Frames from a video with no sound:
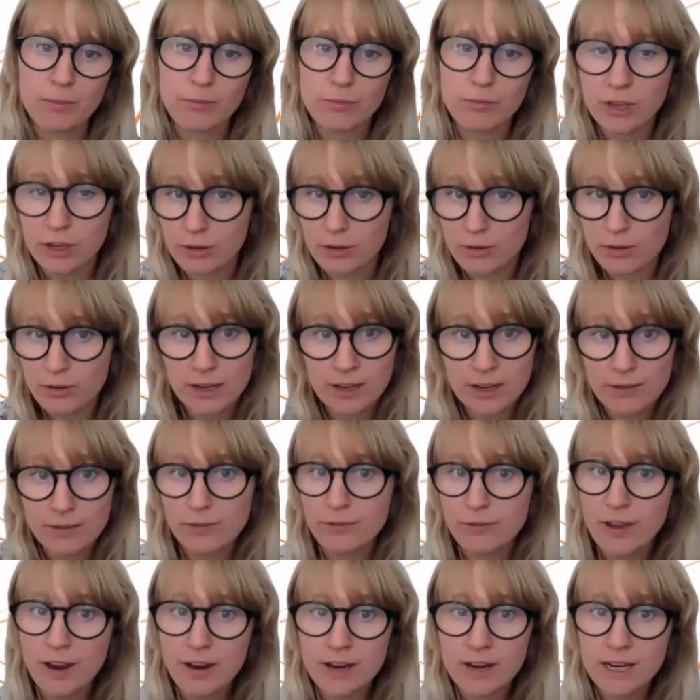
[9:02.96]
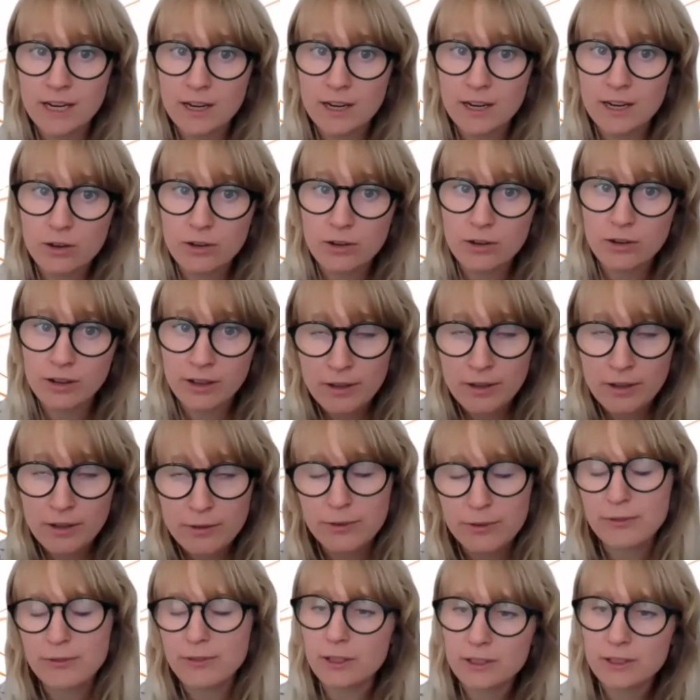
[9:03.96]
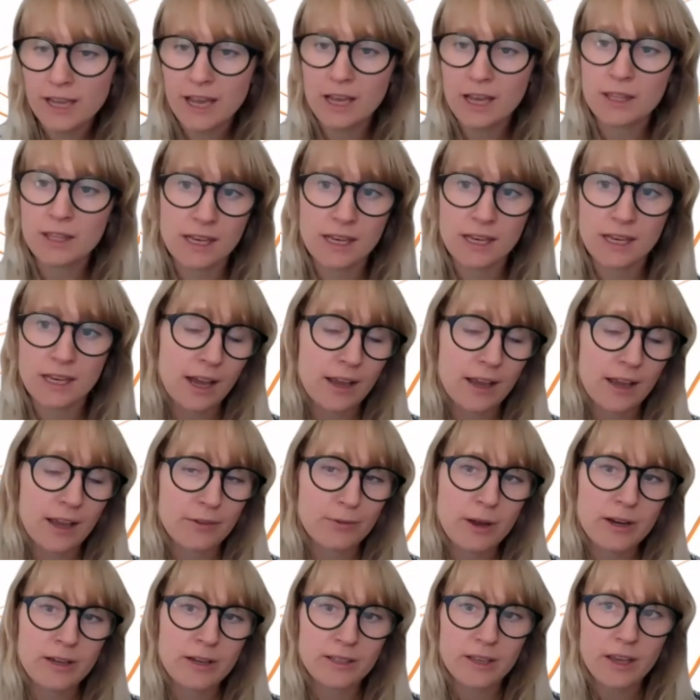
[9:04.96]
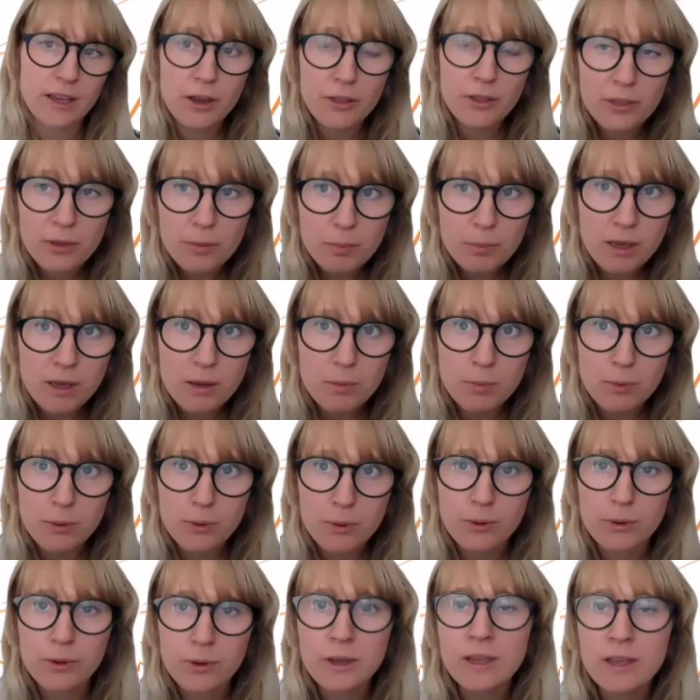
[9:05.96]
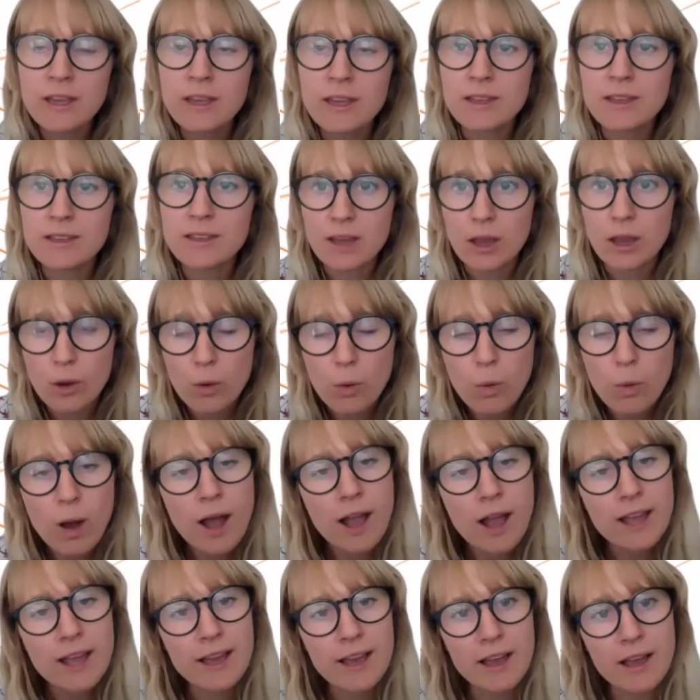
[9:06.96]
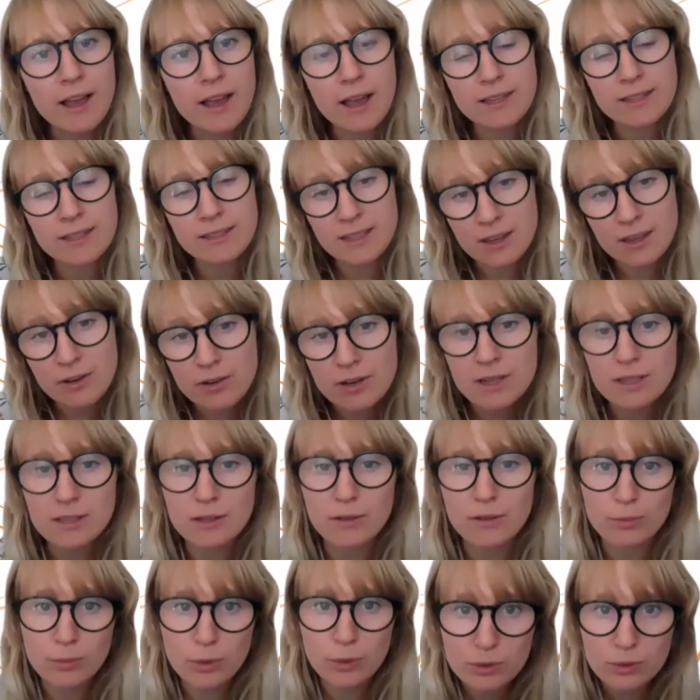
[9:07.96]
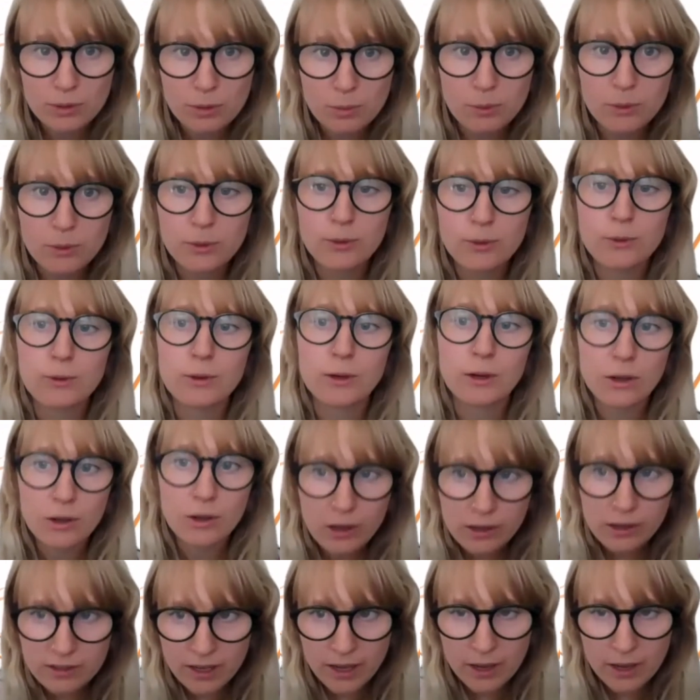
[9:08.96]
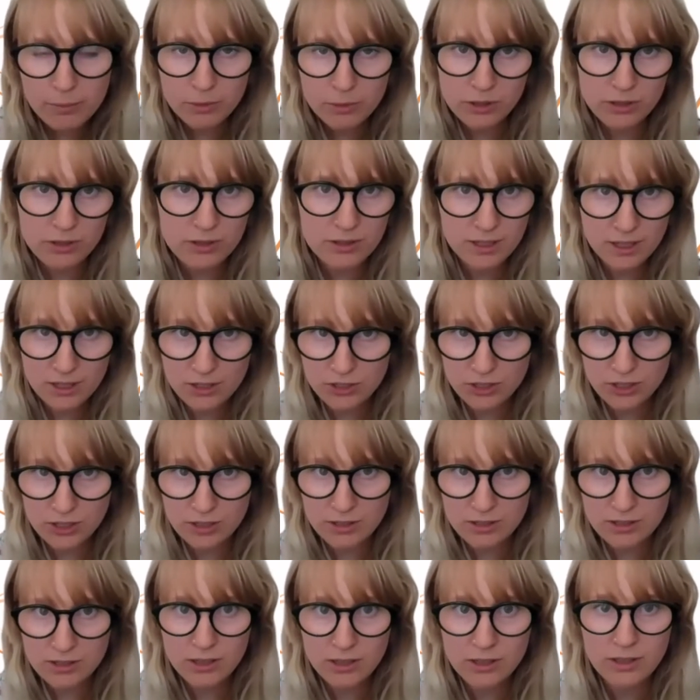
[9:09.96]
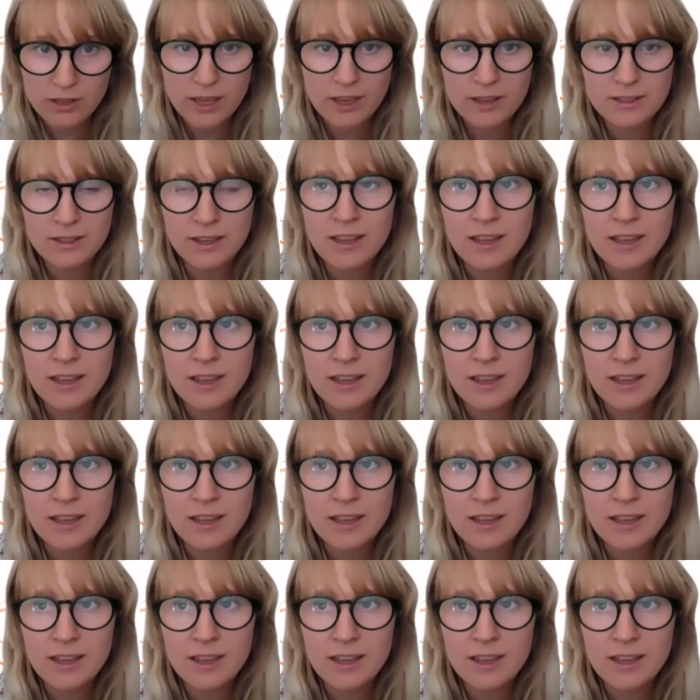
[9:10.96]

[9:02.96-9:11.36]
live a very long, fulfilled, healthy life, whereas other people acquire a series of multiple long-term conditions. So that